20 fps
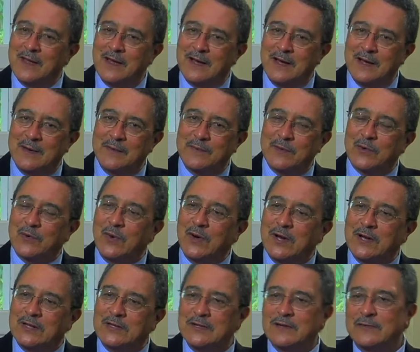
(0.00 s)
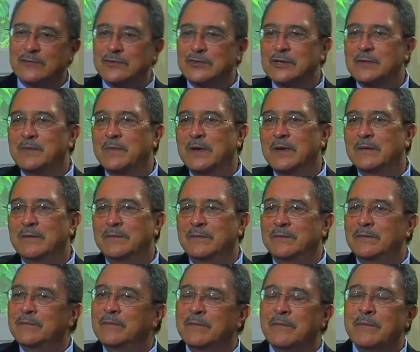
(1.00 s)
Uh, the quality of treatment
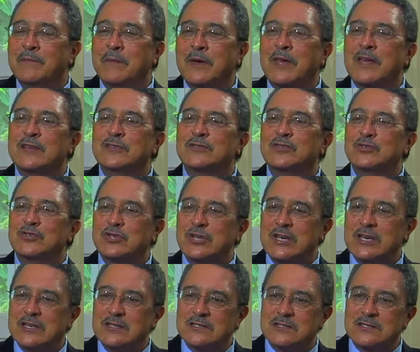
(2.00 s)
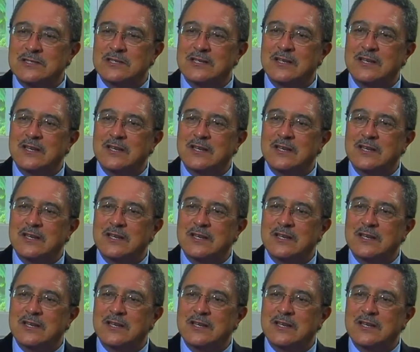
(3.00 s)
begins to change.